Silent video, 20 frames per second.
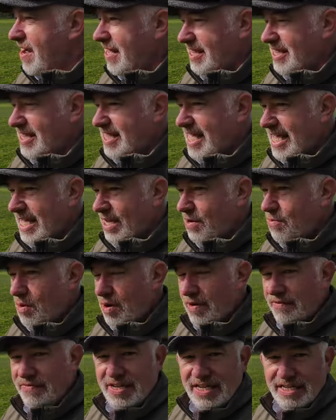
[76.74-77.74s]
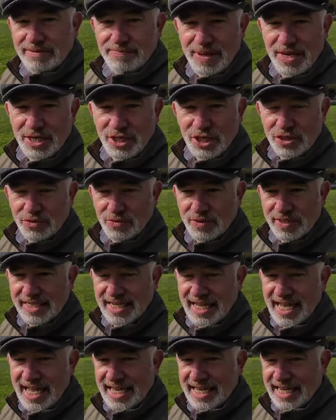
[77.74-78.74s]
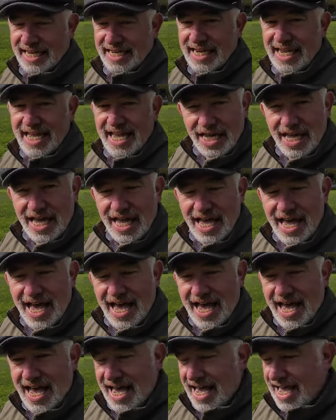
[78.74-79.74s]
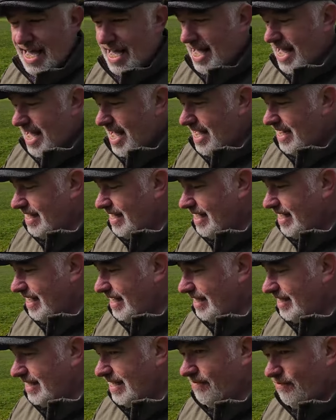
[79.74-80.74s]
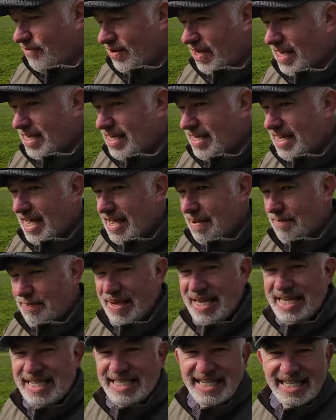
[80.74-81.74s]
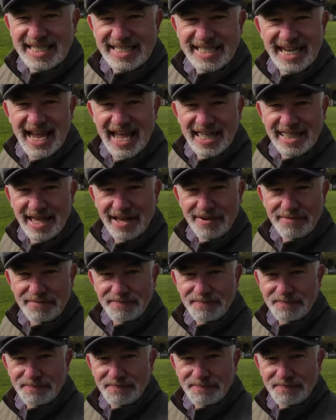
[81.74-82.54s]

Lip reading: I think one of these pictures was taken, and see if we can piece it together.